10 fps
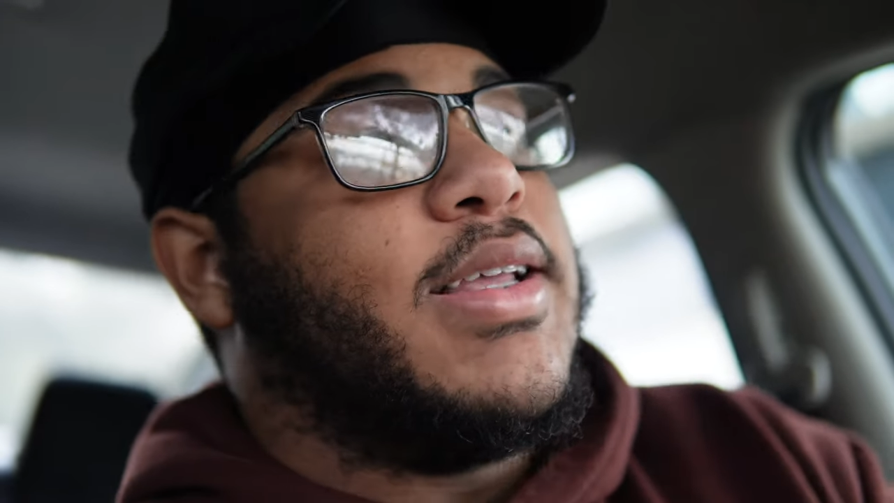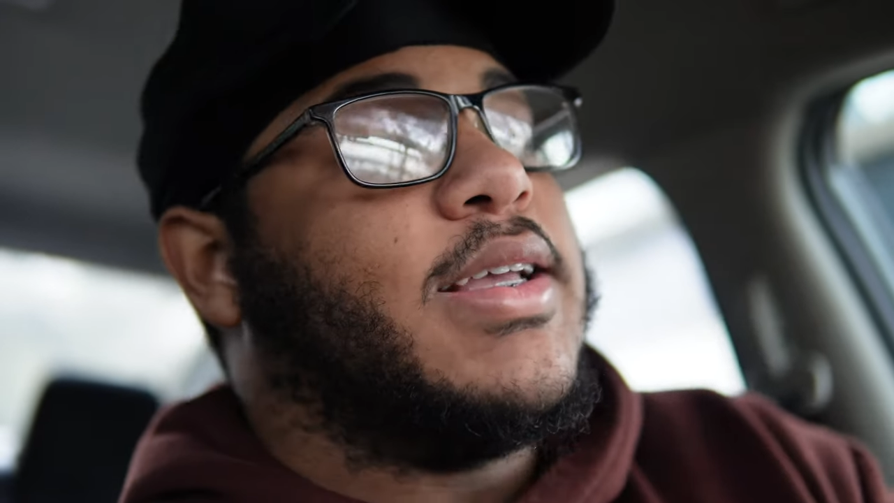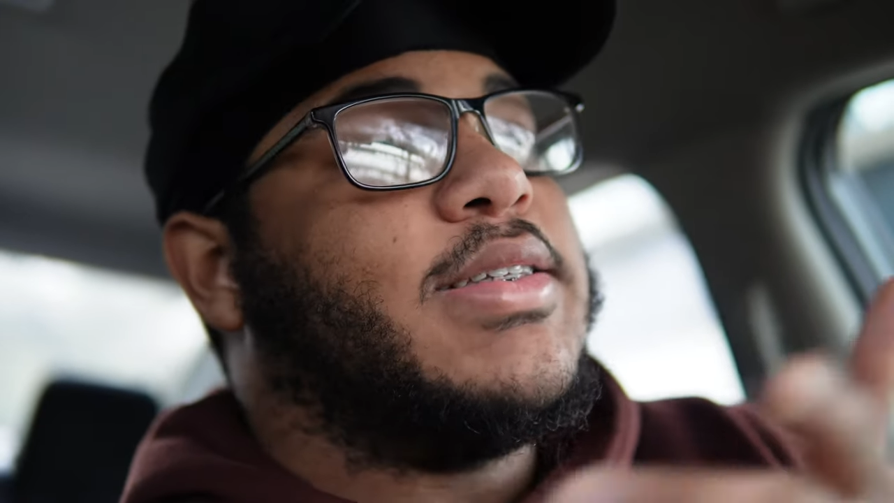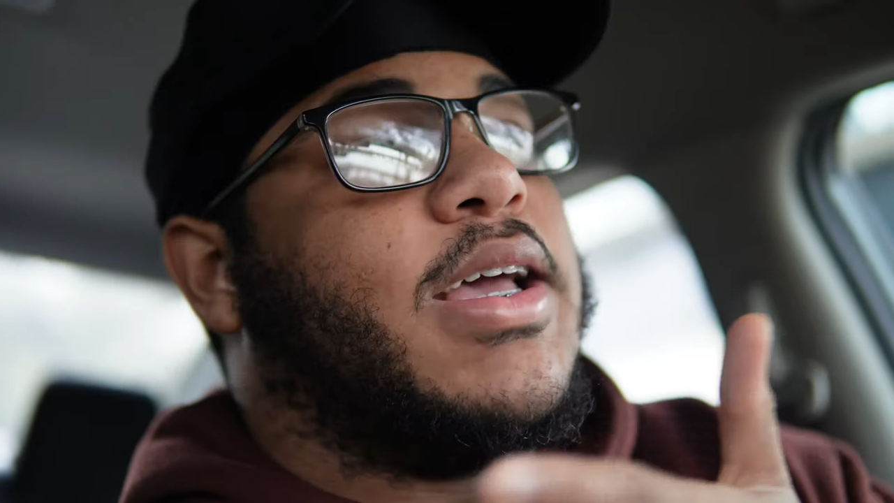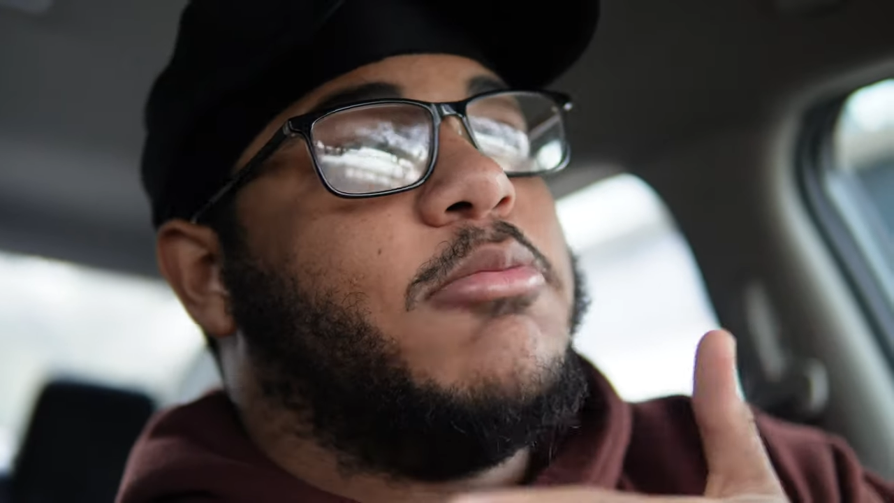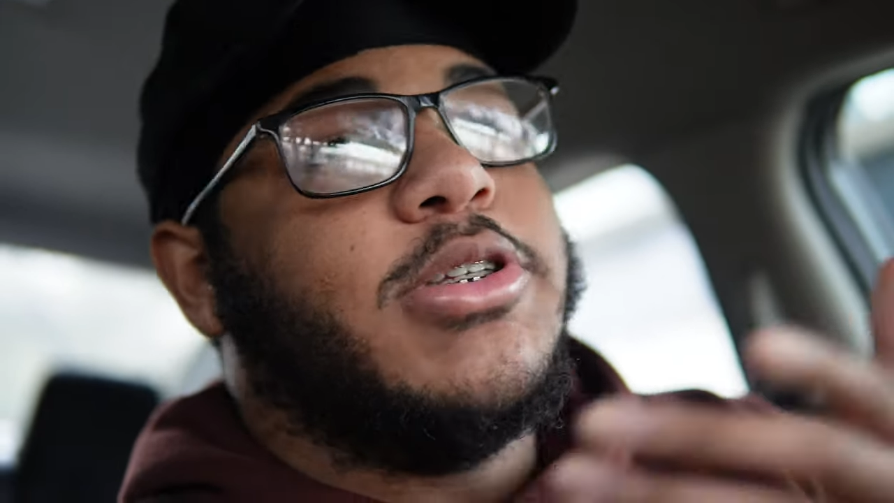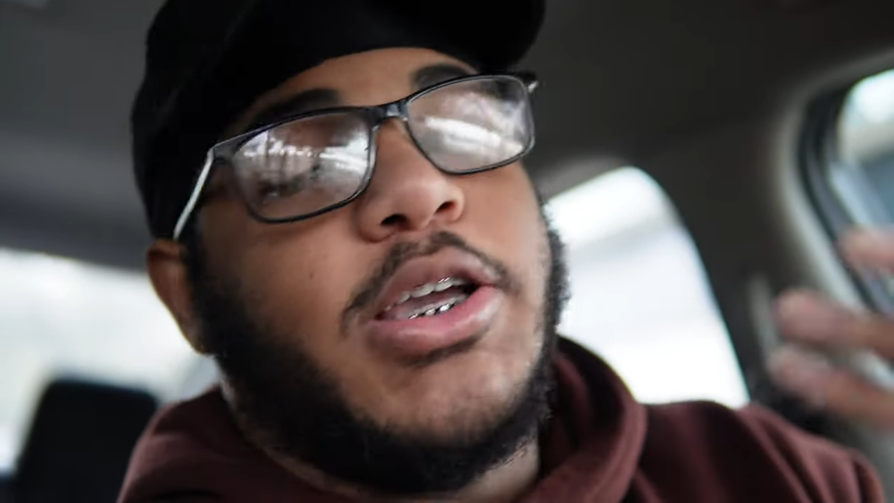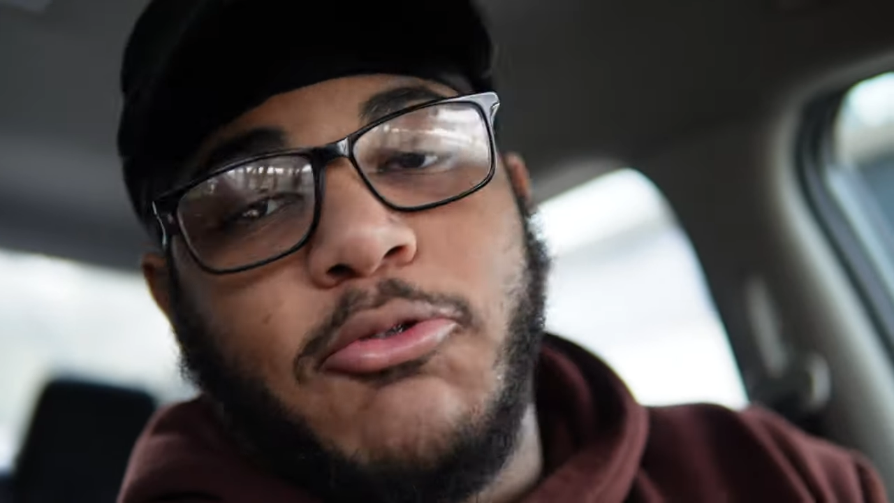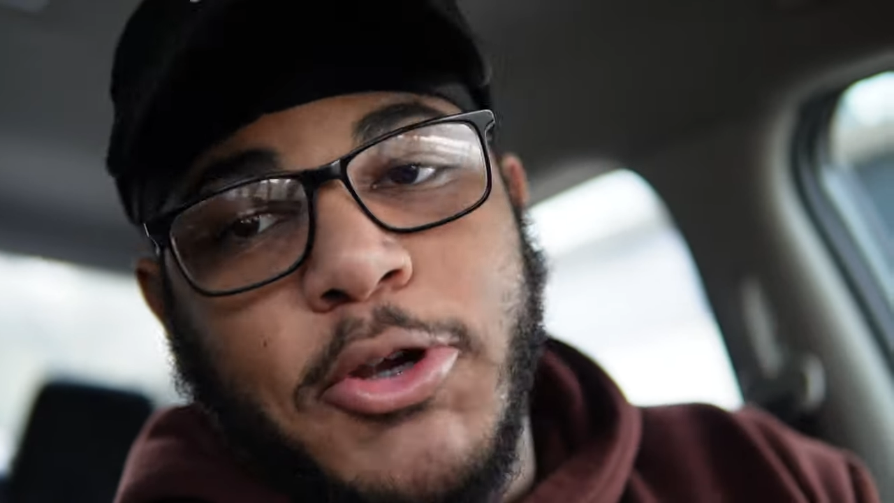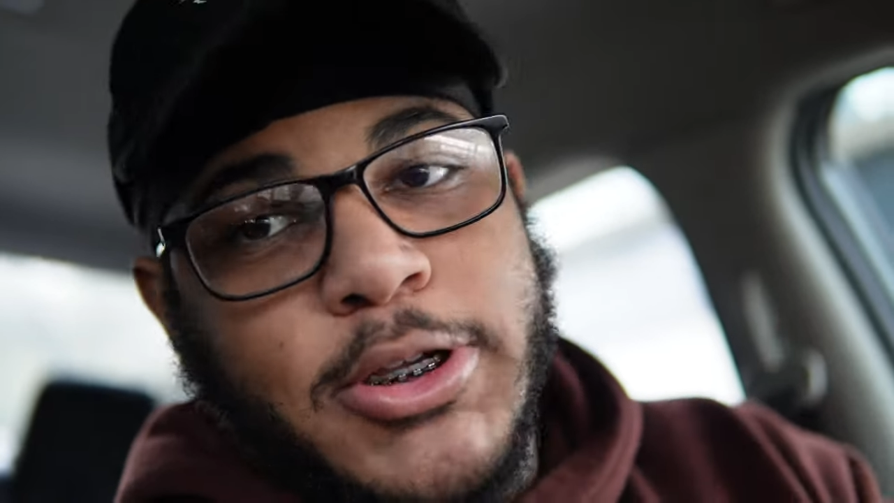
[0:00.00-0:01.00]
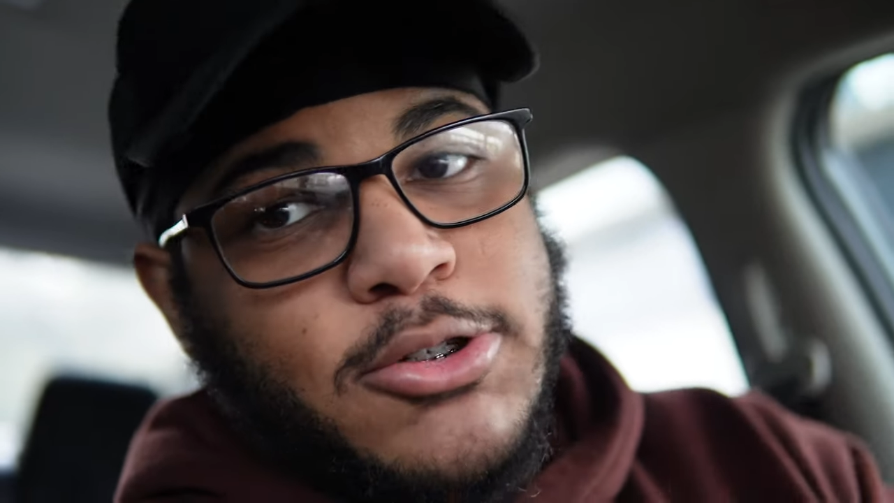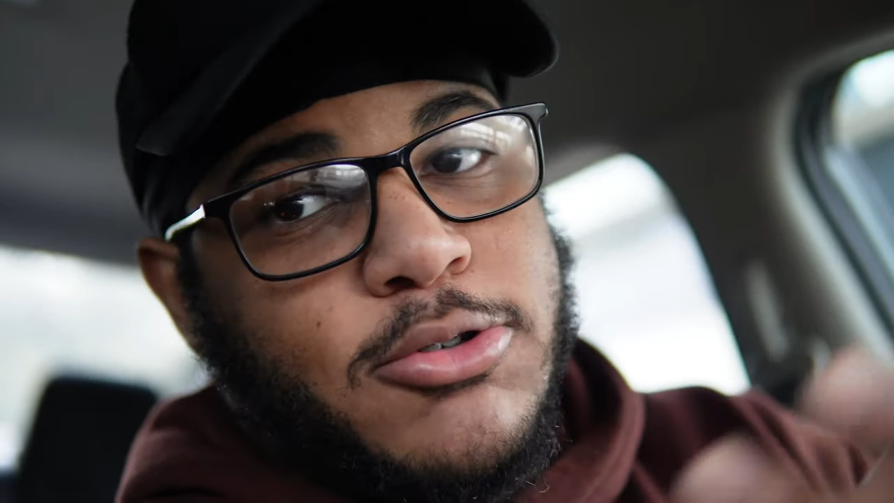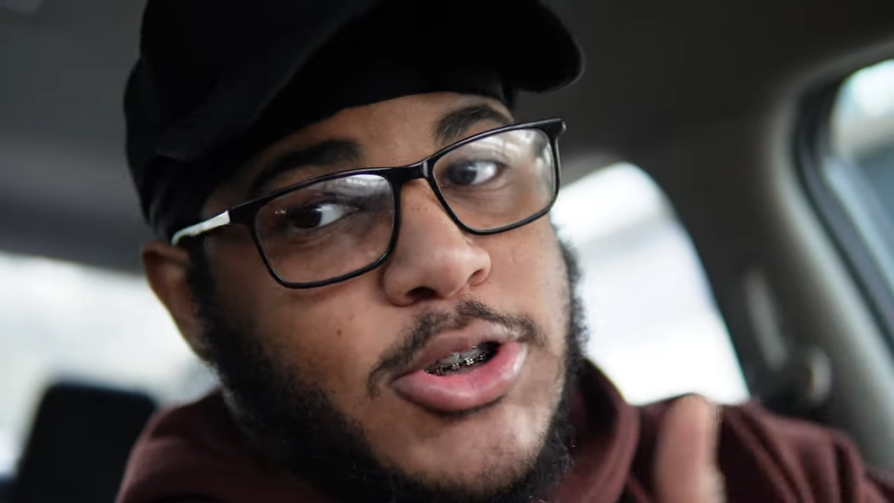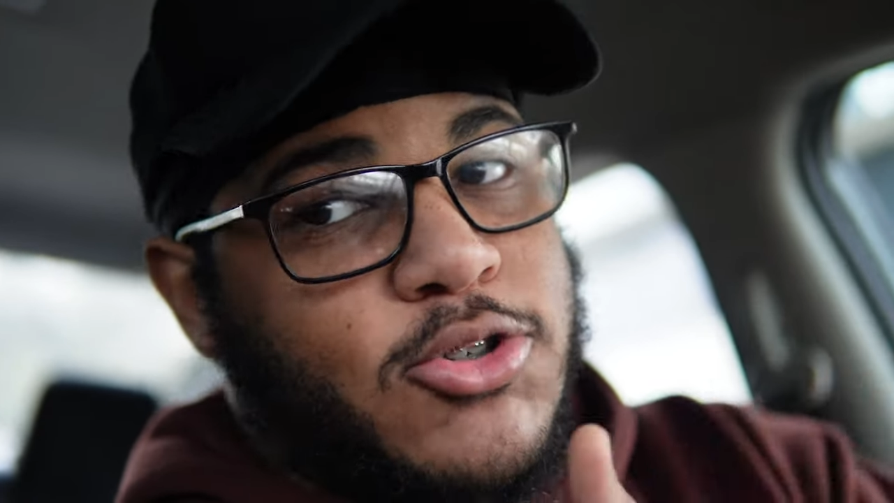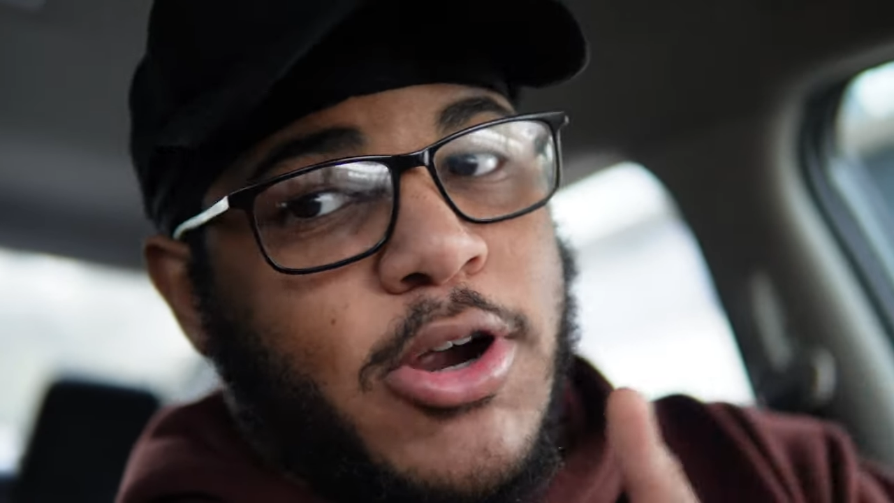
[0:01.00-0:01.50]
that's the time you take risks. You
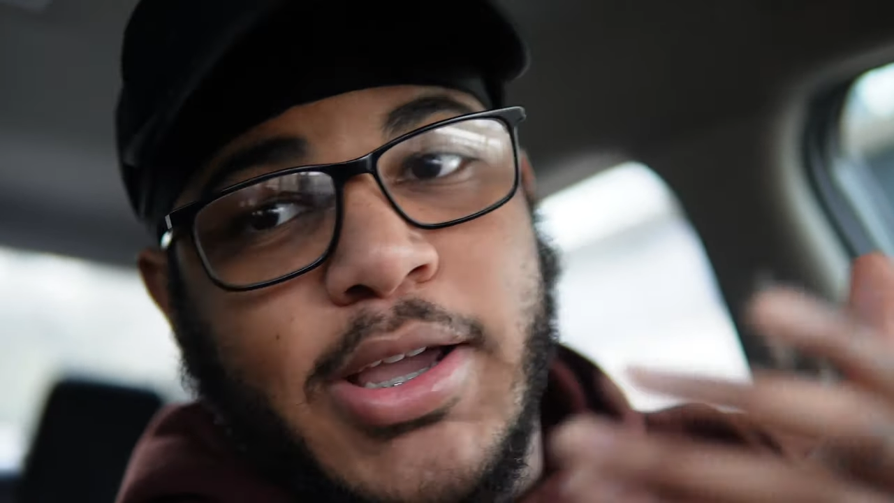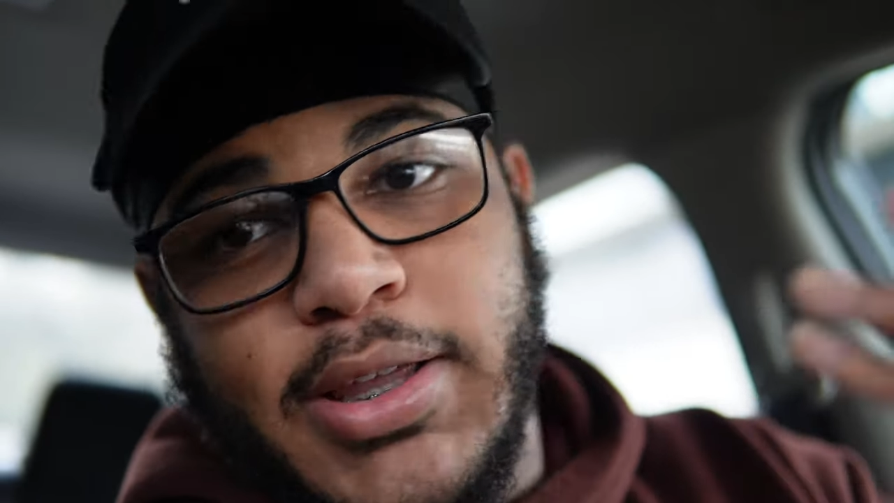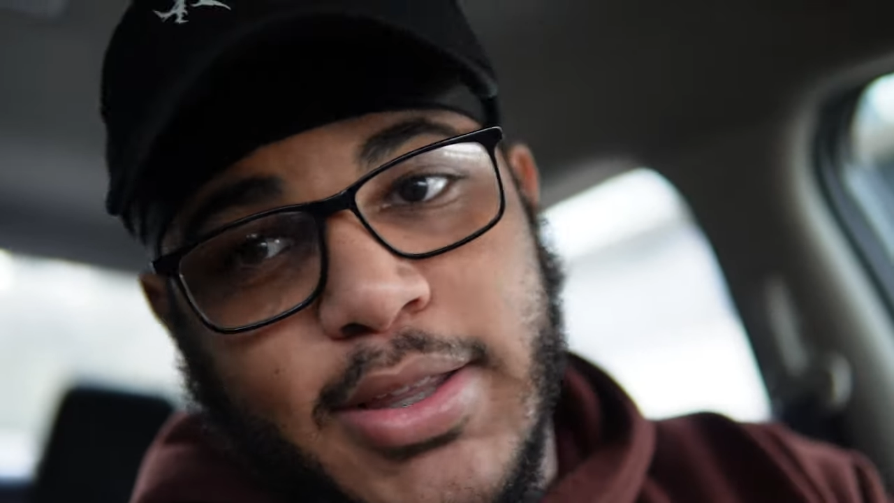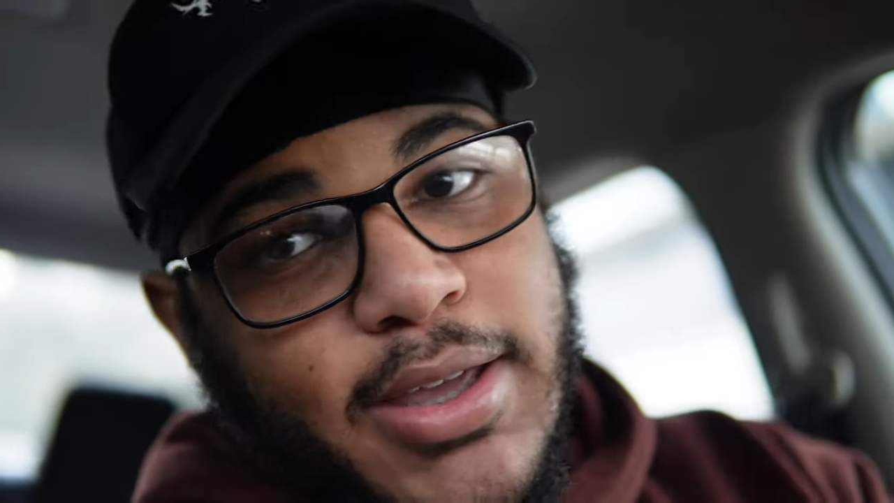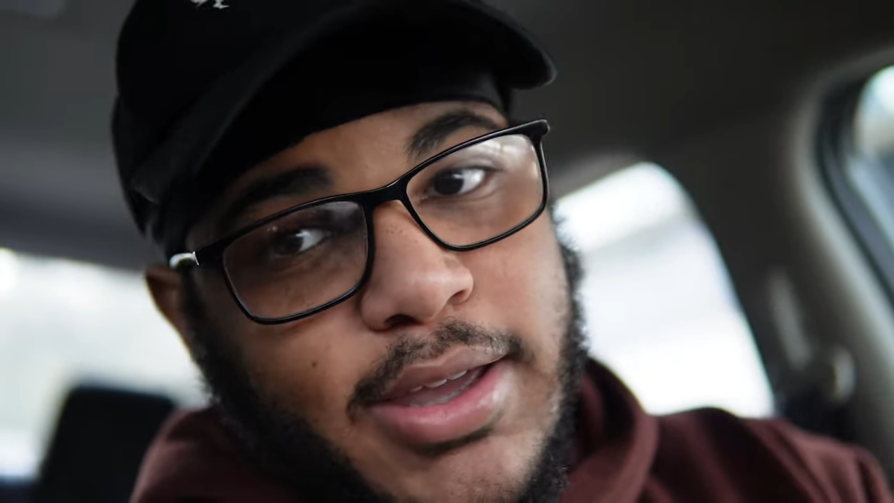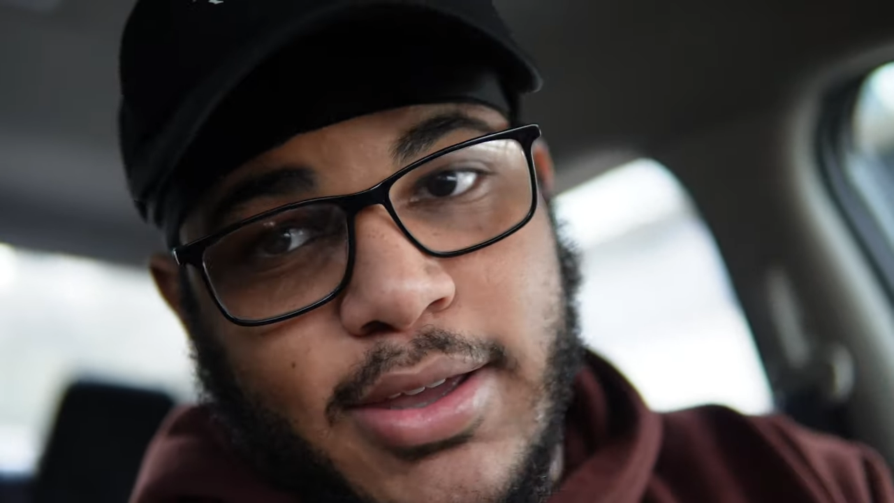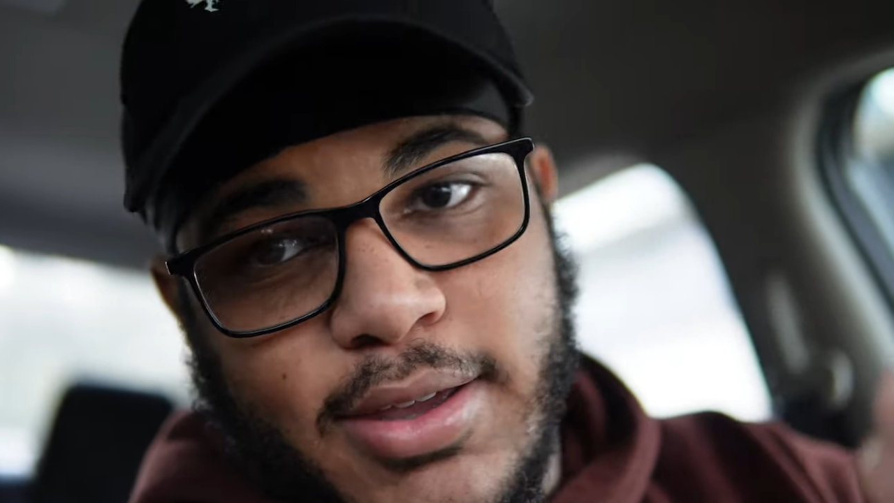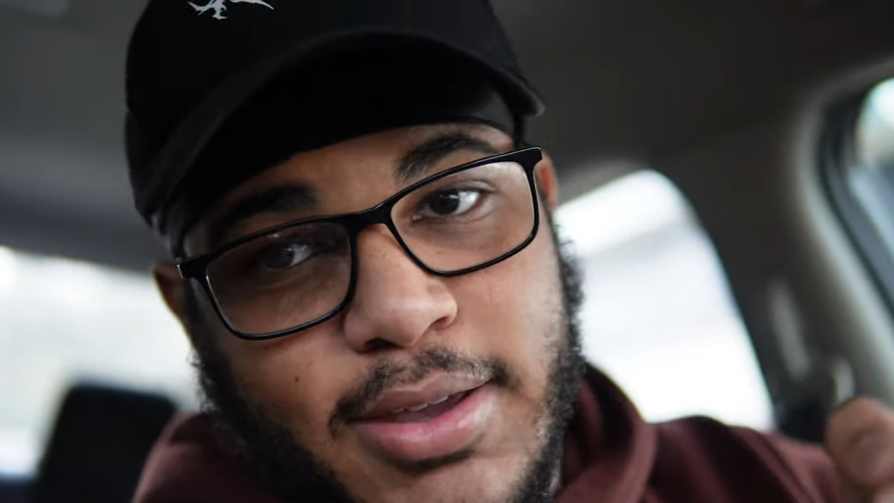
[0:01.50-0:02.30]
just try anything.